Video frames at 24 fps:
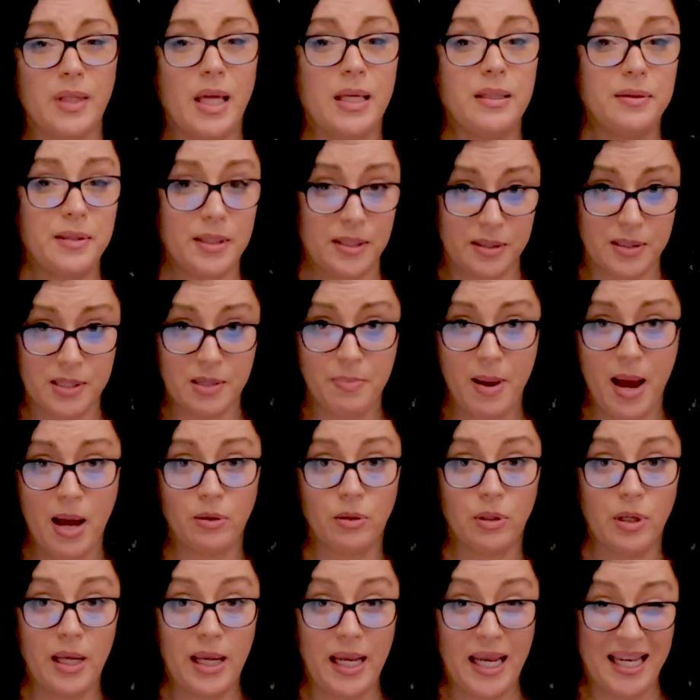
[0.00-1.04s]
There's about
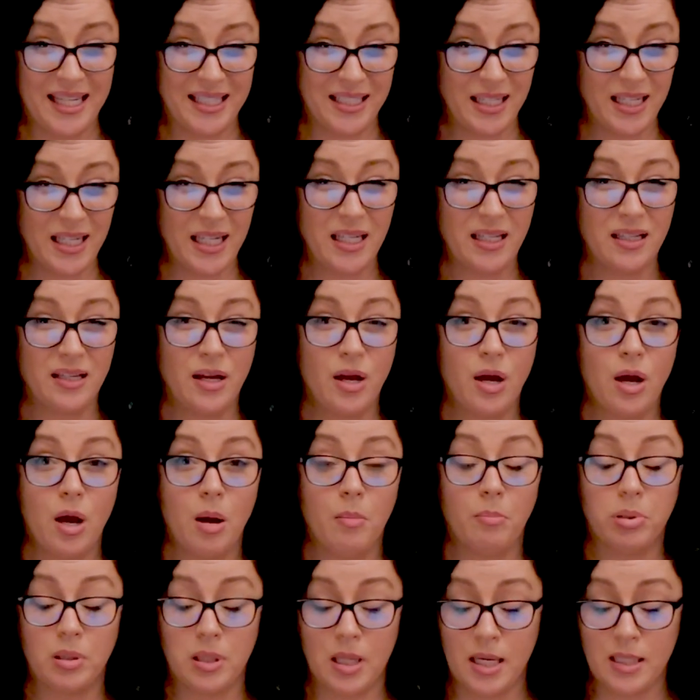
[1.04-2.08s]
80
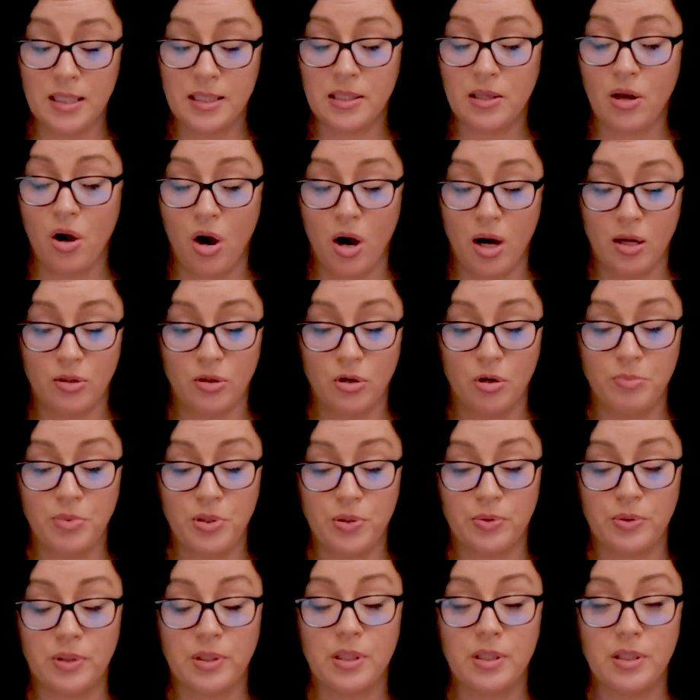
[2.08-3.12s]
plus
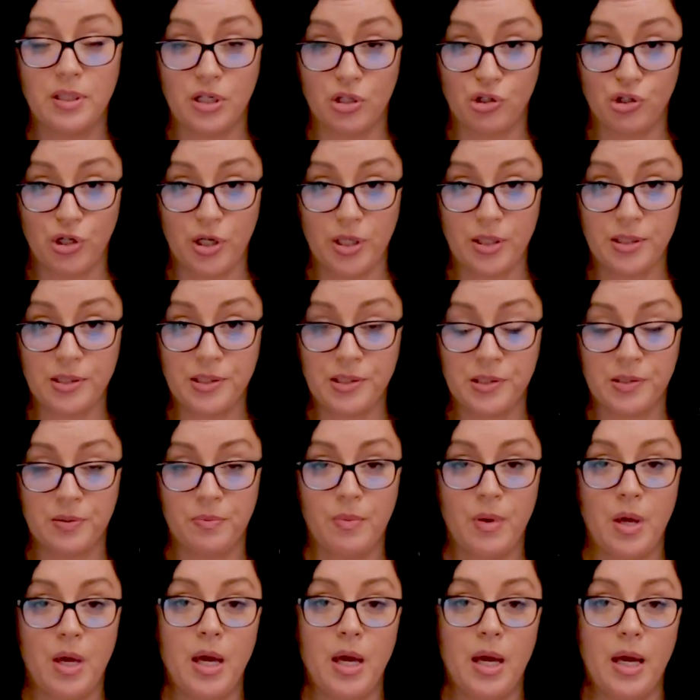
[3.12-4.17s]
autoimmune conditions,
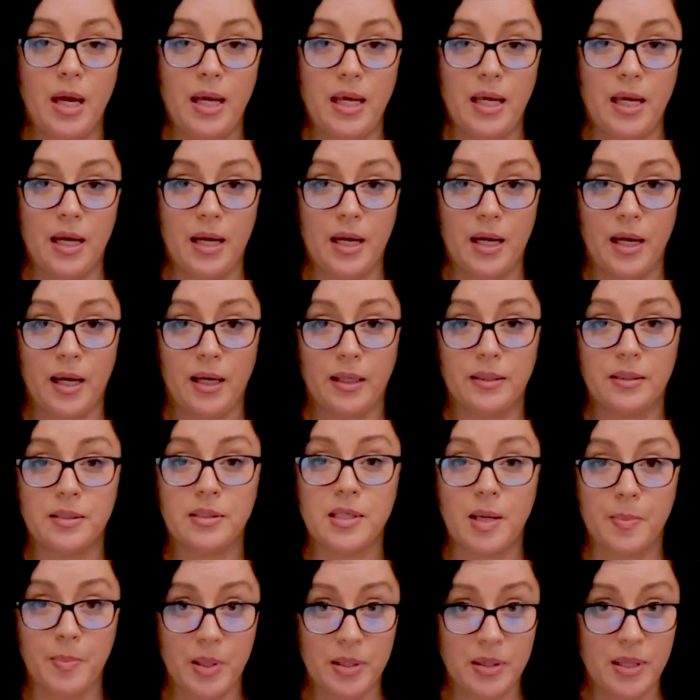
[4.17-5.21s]
and
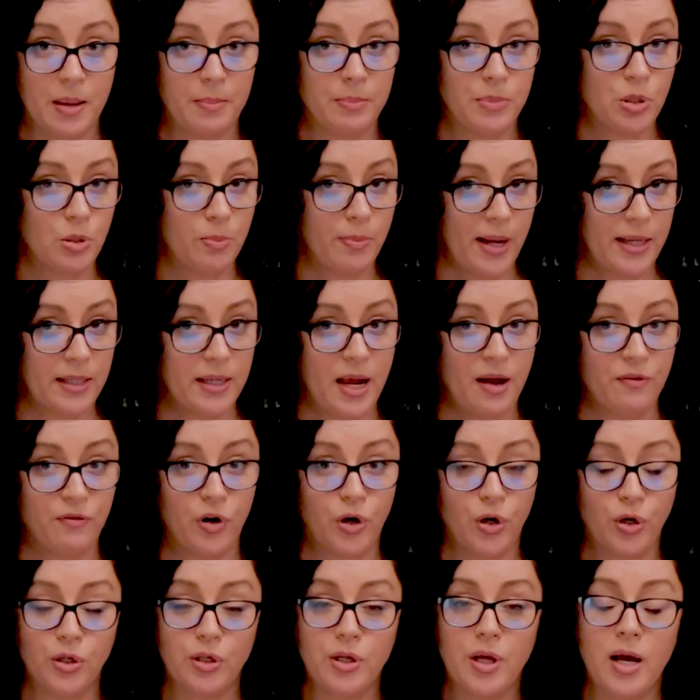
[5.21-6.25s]
some of them you might have
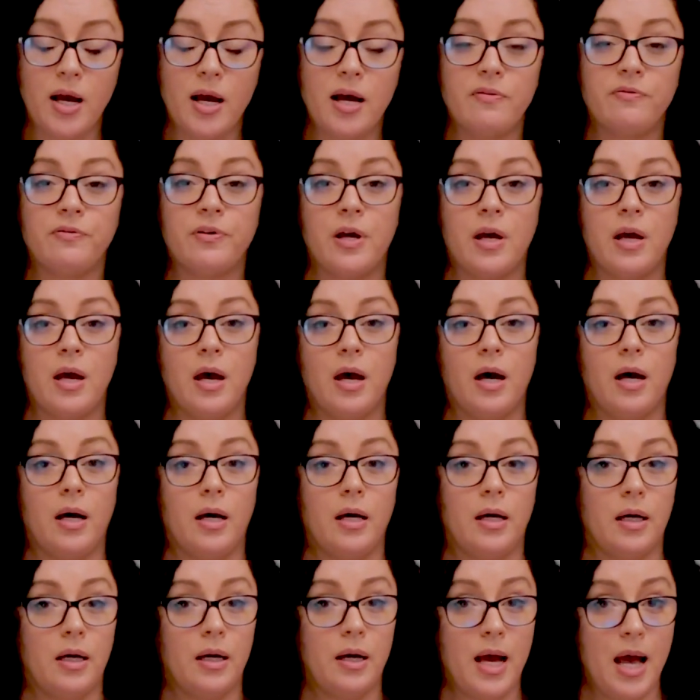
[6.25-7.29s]
heard of
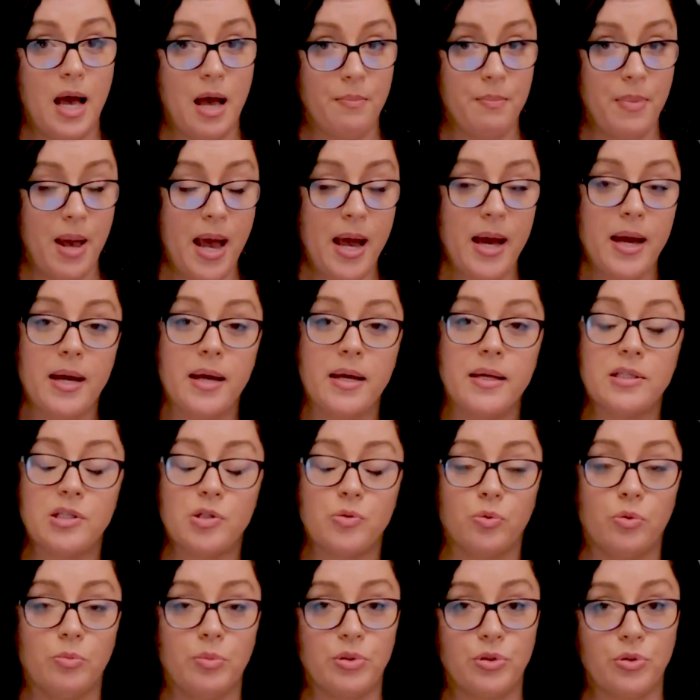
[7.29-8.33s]
uh, MS,
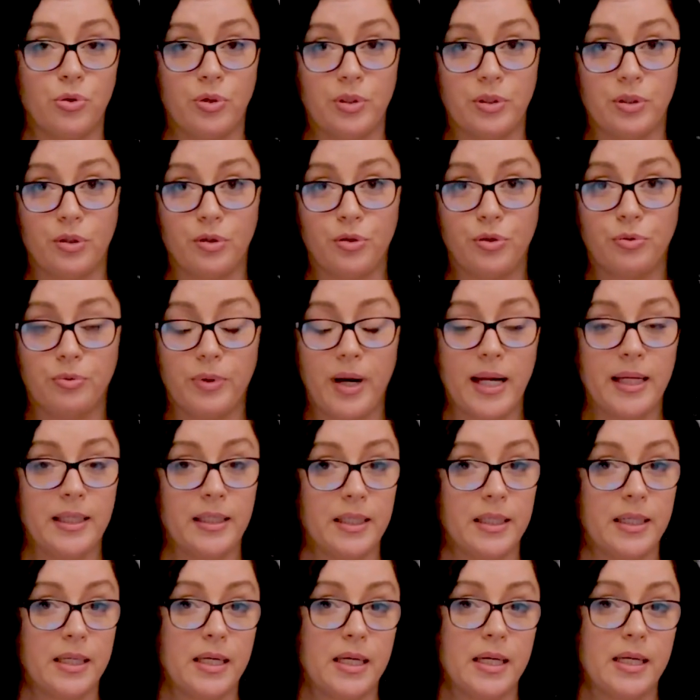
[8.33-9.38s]
rheumatoid
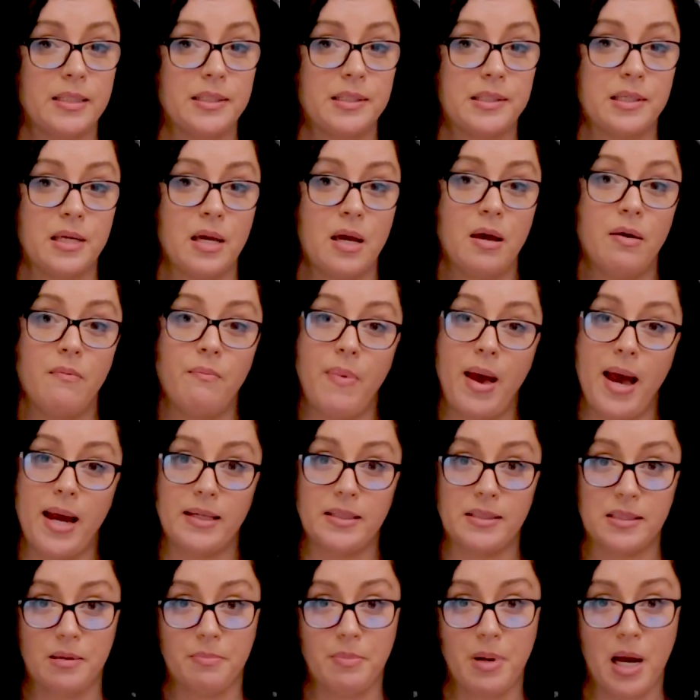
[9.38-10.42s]
arthritis,
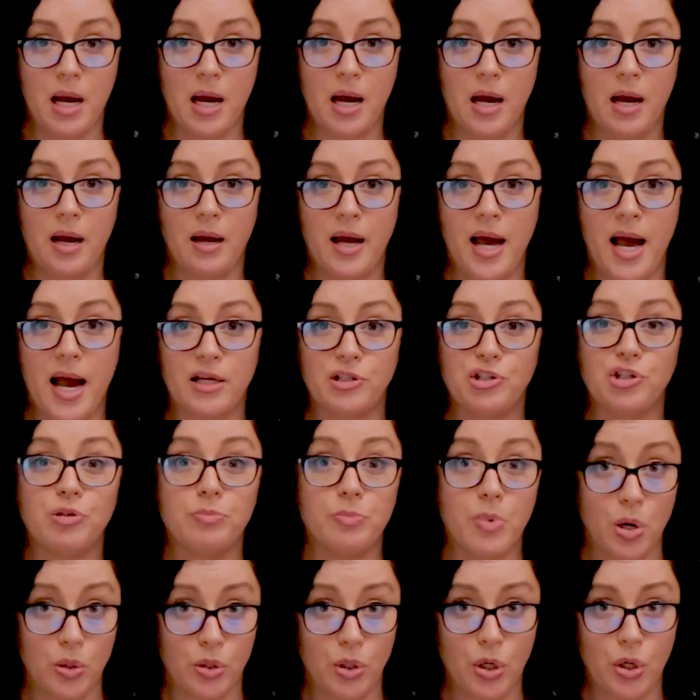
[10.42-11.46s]
eczema,
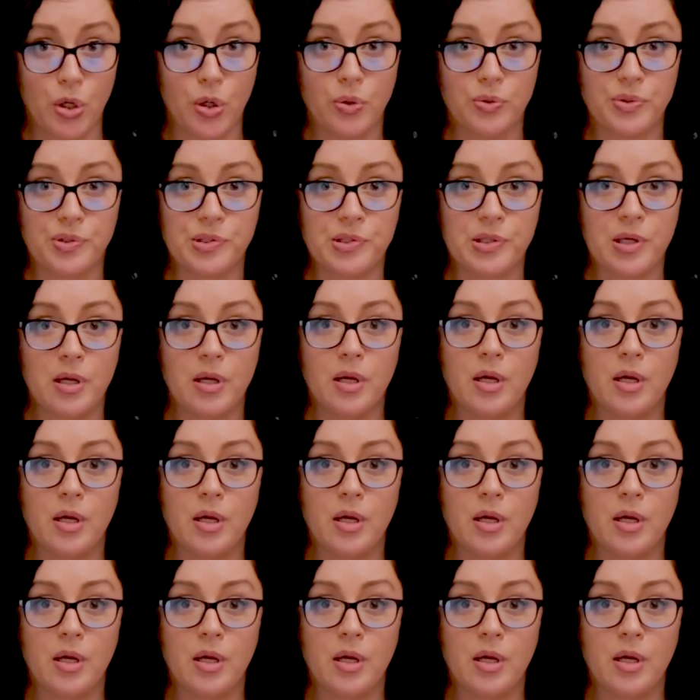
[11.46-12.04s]
Hashimoto's.